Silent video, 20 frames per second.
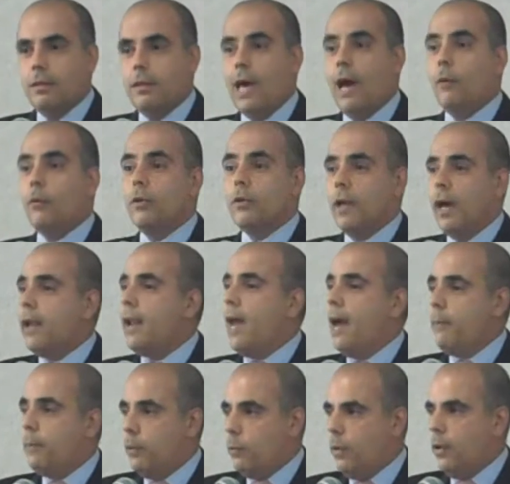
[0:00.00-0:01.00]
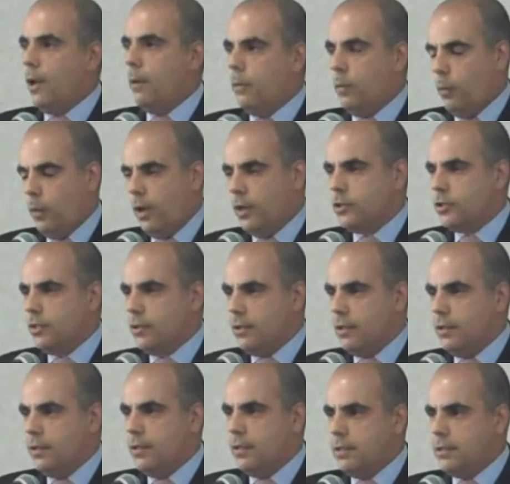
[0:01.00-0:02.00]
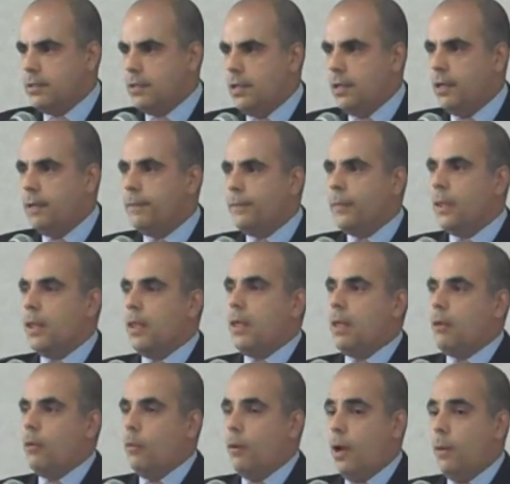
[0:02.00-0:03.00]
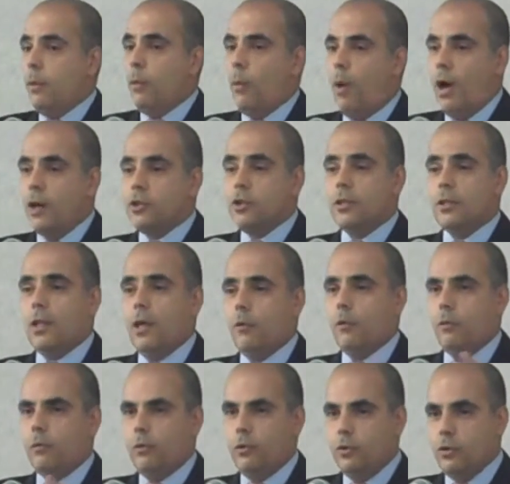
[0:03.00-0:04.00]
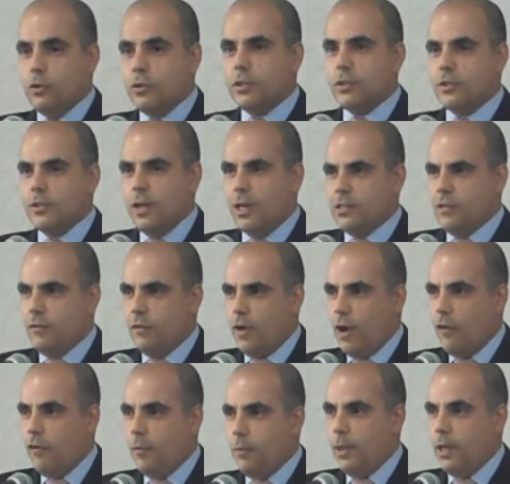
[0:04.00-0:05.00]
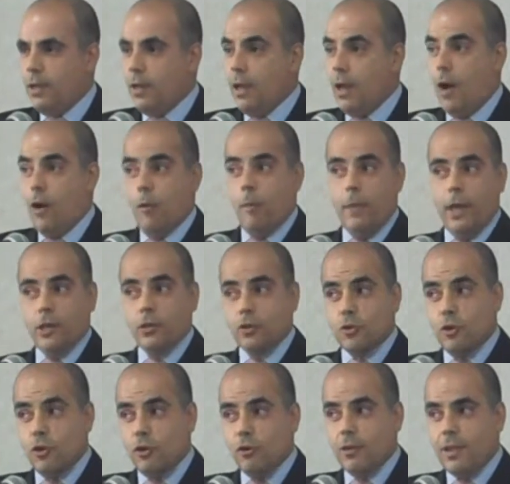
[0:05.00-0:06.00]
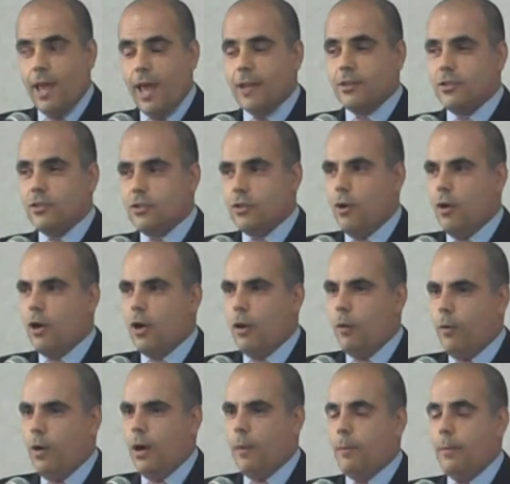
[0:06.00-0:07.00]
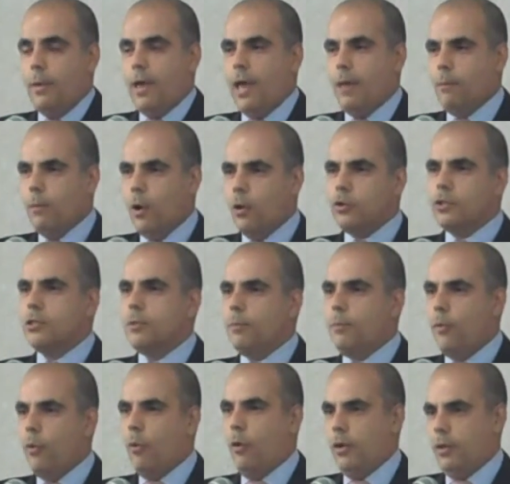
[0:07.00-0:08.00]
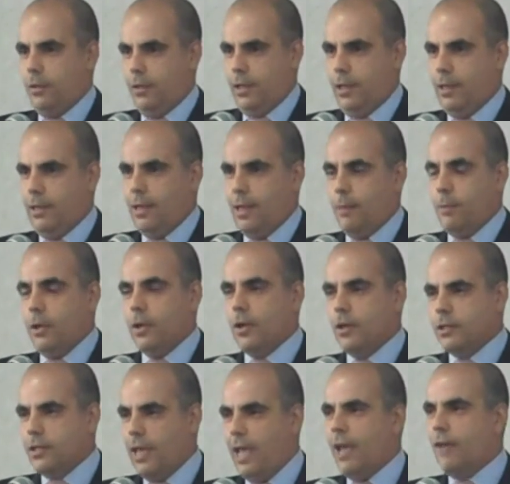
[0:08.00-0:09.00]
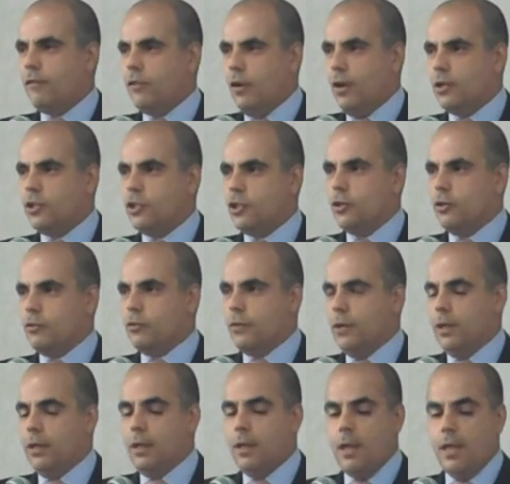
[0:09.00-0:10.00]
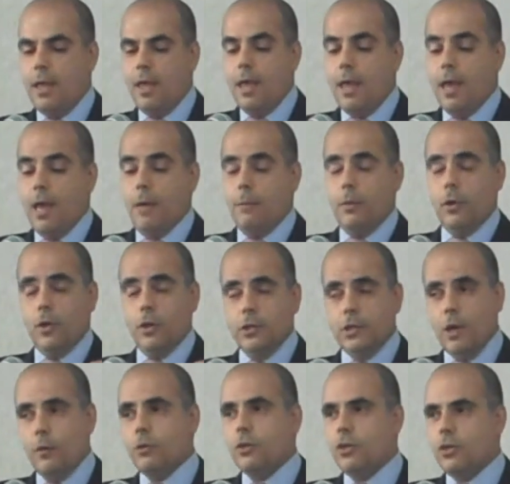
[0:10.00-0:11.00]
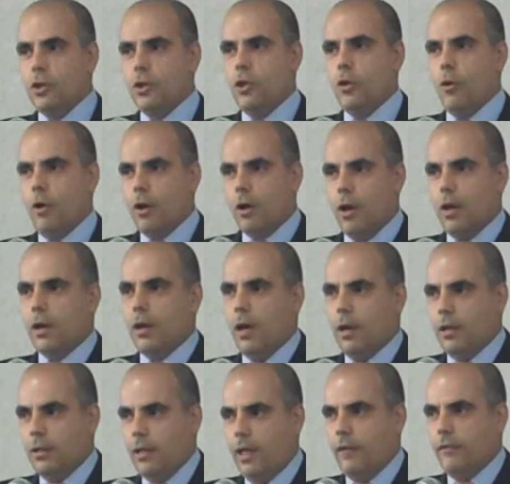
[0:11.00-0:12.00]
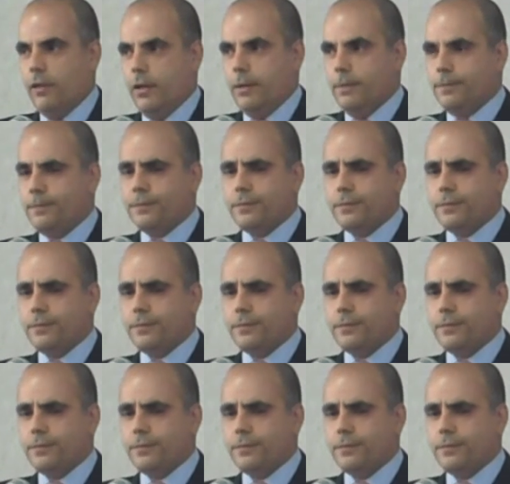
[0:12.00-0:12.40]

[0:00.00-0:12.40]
That will not happen when I'm in Washington, D.C. When I'm in Washington, I will reduce the size of government, I will make sure your taxes don't go up, and most importantly, and because I have young children, and because I was in New York on 9/11,